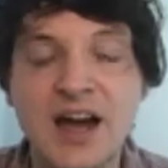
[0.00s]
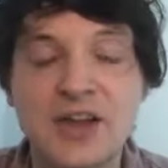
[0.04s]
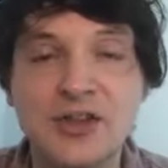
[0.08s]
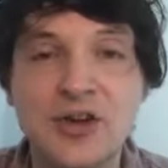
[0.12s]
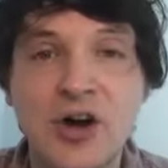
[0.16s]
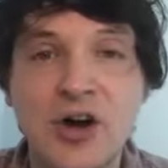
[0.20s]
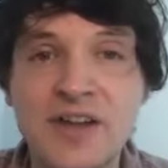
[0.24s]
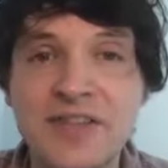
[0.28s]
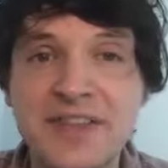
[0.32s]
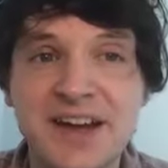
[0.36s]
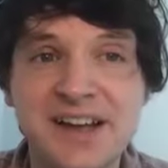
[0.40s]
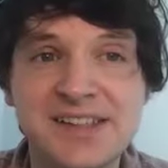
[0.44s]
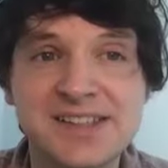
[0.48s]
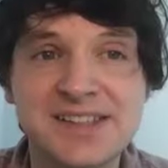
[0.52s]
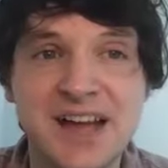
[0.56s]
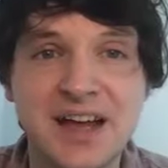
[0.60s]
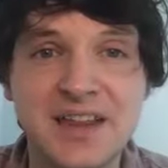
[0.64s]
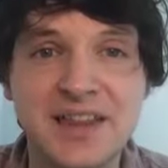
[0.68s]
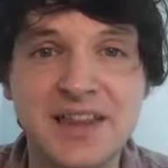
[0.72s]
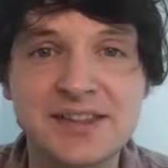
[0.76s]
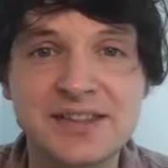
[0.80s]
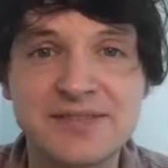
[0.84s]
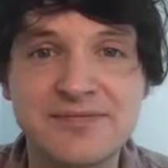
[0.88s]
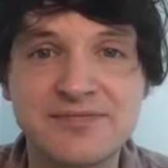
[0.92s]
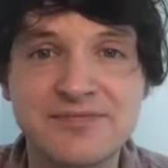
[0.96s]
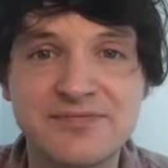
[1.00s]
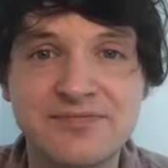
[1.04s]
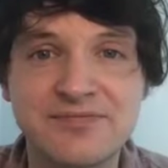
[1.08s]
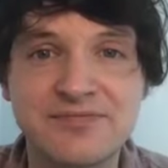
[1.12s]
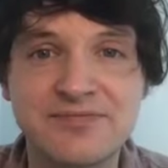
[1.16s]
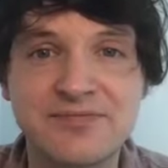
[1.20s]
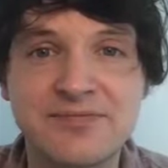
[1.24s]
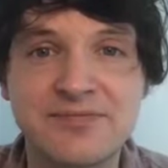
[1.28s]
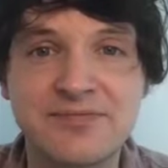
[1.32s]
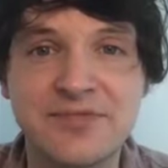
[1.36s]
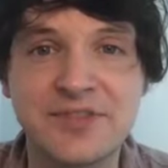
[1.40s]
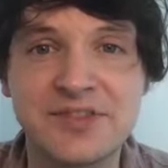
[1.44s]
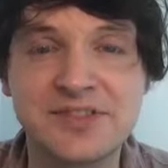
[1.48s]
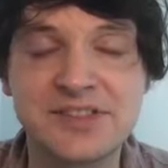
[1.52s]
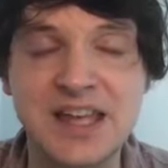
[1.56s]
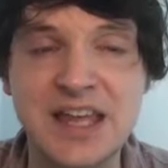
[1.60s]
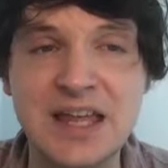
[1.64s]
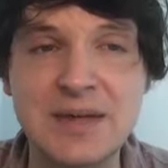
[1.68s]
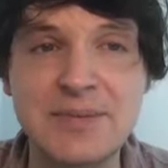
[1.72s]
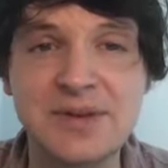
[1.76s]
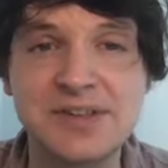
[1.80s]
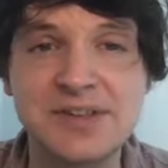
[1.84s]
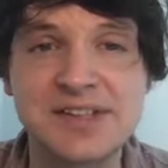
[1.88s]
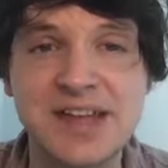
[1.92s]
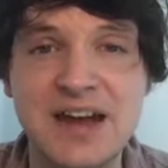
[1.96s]
no, I, I've learned
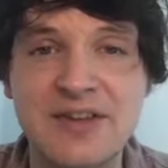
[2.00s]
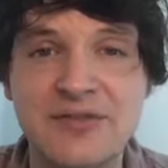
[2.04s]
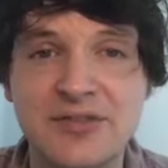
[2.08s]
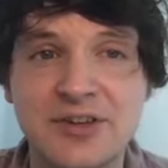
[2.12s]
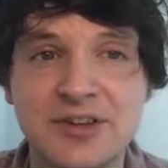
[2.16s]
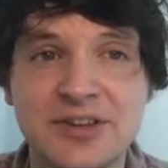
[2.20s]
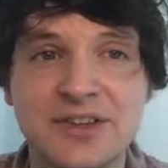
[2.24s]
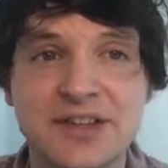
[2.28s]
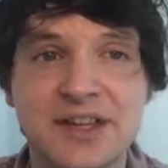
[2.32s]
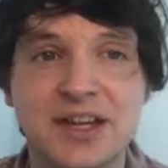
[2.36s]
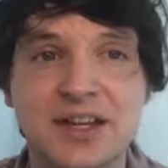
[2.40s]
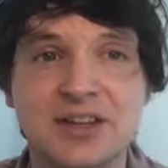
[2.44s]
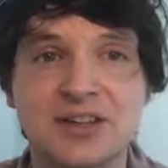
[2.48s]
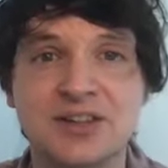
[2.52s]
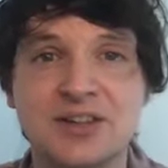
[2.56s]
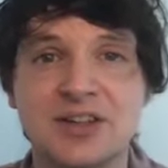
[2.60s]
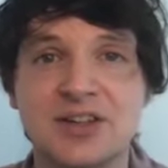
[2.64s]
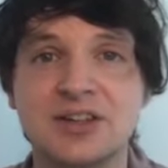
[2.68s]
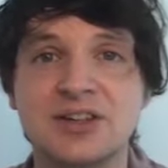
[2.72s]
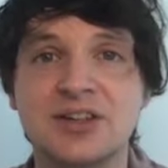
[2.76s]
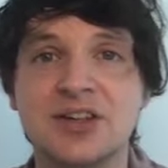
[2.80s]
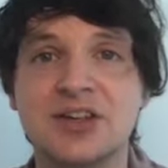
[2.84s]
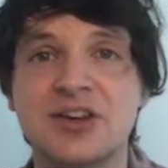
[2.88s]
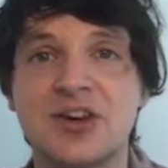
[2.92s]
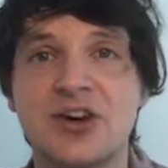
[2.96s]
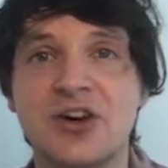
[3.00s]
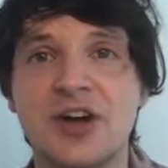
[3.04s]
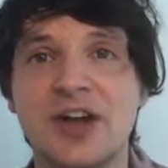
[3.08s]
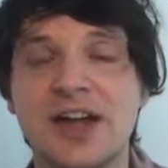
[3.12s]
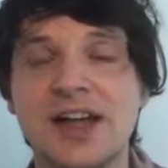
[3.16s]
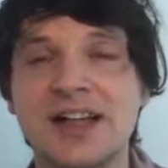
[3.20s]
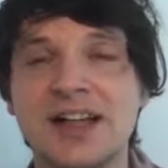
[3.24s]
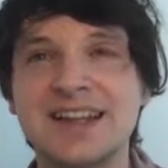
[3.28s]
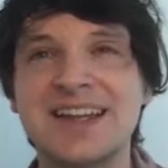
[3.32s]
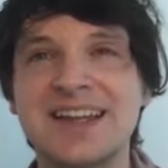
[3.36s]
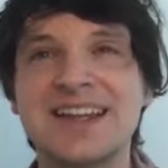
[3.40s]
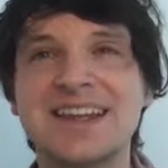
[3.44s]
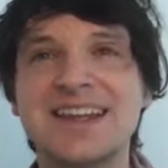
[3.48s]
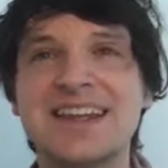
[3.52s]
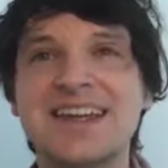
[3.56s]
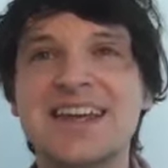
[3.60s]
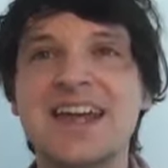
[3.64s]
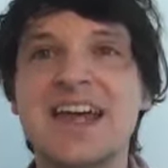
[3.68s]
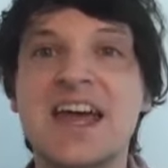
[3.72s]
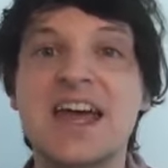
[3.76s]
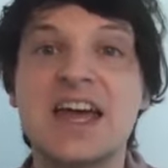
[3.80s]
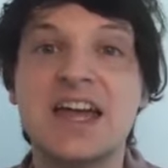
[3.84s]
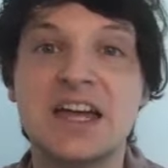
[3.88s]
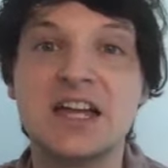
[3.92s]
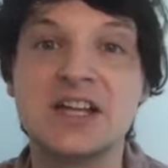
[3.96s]
team is everything and, and you know and clearly
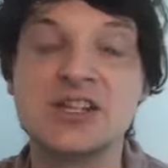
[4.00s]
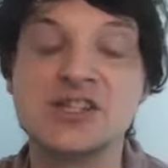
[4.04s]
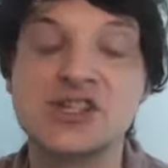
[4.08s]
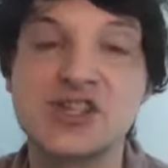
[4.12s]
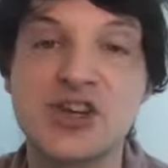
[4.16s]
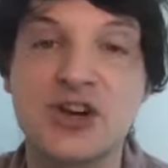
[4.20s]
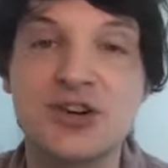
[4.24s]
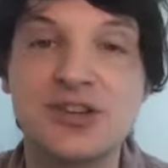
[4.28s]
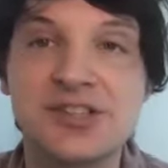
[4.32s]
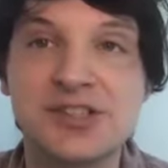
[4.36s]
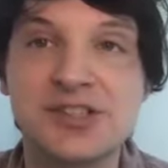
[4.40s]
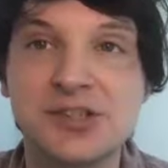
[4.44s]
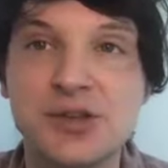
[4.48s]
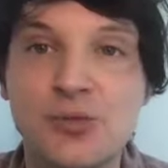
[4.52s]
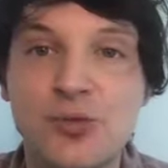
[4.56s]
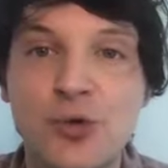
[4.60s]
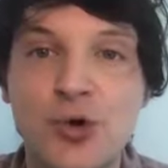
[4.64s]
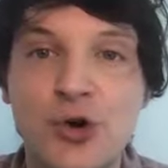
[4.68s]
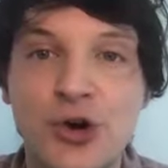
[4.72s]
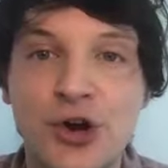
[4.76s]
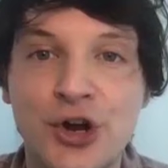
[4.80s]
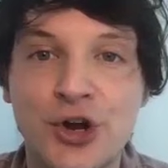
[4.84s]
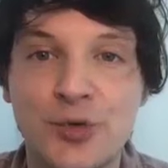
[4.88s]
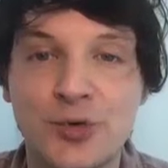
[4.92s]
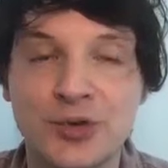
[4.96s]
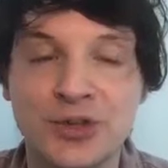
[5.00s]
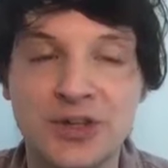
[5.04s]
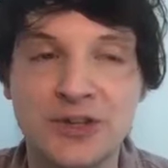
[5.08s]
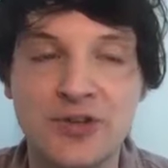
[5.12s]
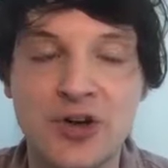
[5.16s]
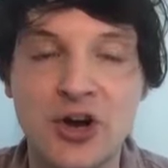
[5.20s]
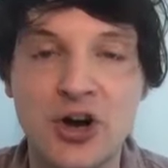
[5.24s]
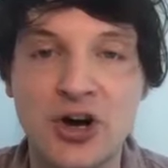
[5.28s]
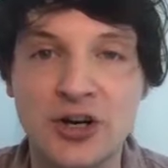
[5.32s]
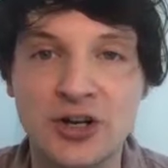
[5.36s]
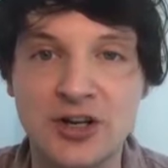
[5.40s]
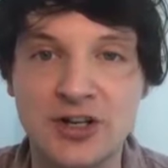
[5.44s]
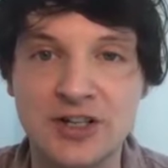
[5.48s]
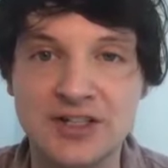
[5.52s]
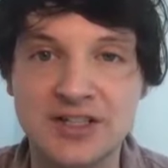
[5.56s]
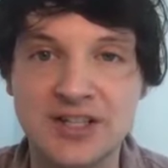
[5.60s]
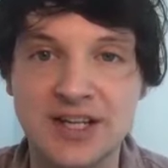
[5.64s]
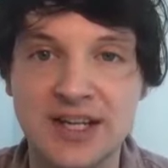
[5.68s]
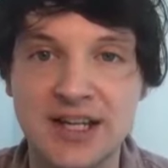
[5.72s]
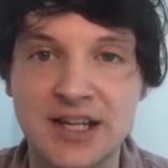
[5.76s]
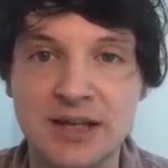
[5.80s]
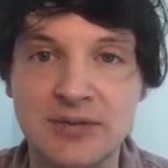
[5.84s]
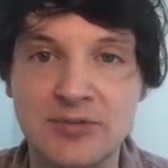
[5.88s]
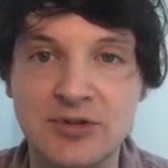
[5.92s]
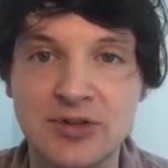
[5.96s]
it shows in the work when you've got a good
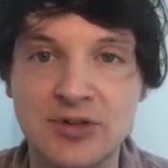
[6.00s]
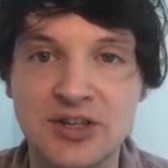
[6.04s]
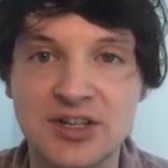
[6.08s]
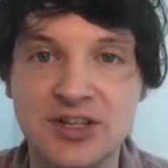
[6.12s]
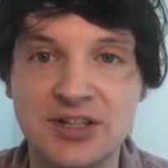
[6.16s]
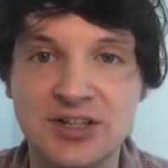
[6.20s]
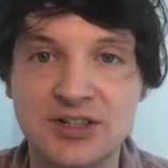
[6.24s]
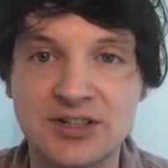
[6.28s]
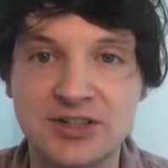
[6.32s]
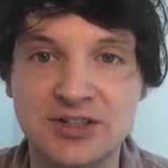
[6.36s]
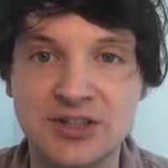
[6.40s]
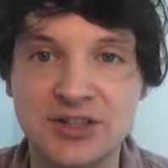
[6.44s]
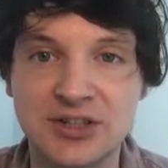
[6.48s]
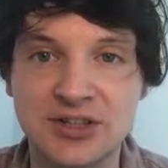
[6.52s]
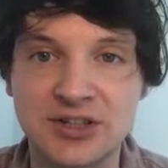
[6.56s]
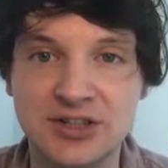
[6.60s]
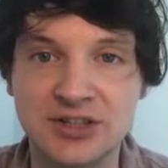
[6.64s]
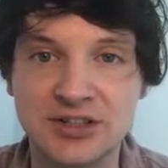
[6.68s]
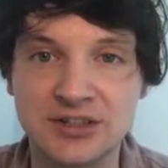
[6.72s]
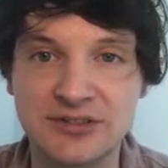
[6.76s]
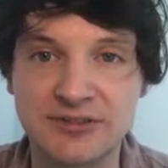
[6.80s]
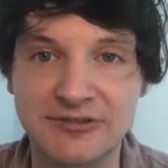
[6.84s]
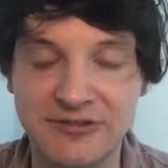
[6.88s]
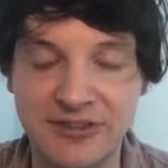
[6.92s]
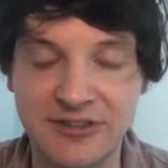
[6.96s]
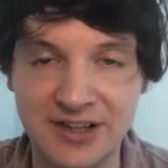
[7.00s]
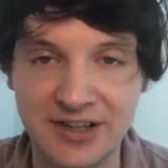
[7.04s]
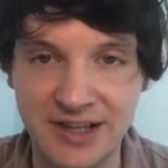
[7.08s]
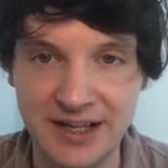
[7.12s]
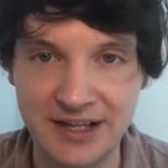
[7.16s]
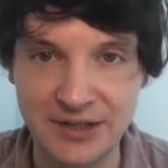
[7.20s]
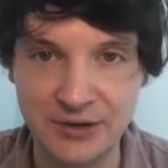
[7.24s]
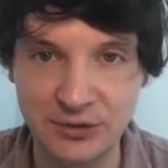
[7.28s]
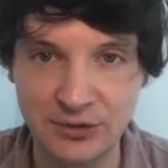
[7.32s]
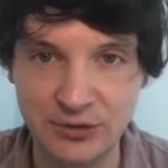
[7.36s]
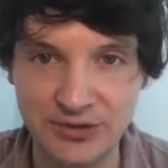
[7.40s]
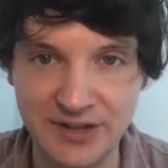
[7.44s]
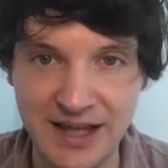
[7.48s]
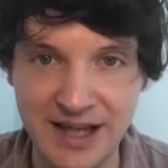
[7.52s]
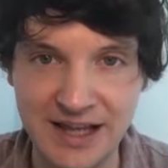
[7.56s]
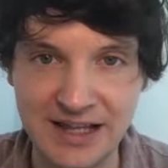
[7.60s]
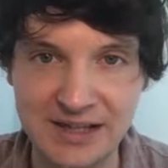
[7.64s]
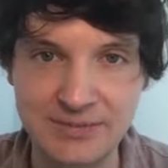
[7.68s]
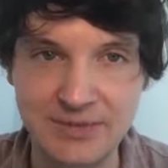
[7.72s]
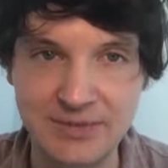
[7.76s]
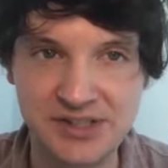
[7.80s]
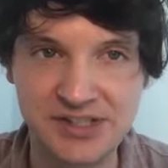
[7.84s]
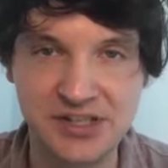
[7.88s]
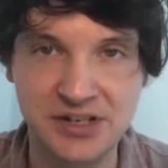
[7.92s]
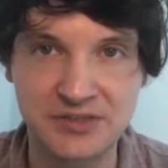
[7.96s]
team you can you can feel it in all the
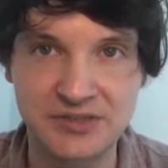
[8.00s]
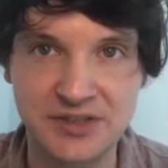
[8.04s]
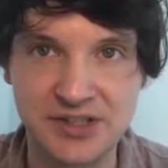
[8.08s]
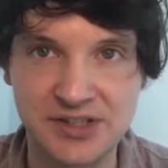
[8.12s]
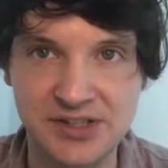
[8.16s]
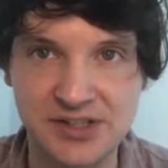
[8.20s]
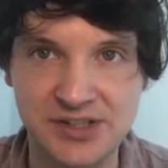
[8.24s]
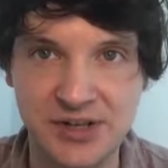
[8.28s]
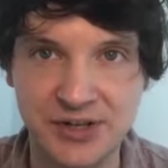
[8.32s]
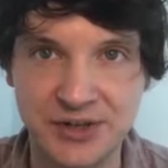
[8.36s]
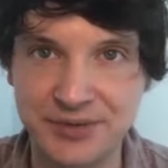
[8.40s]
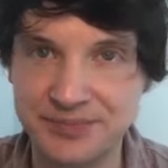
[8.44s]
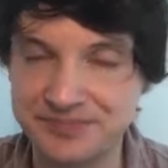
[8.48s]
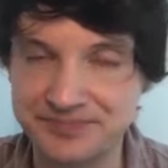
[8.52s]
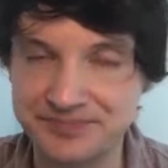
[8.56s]
elements of it so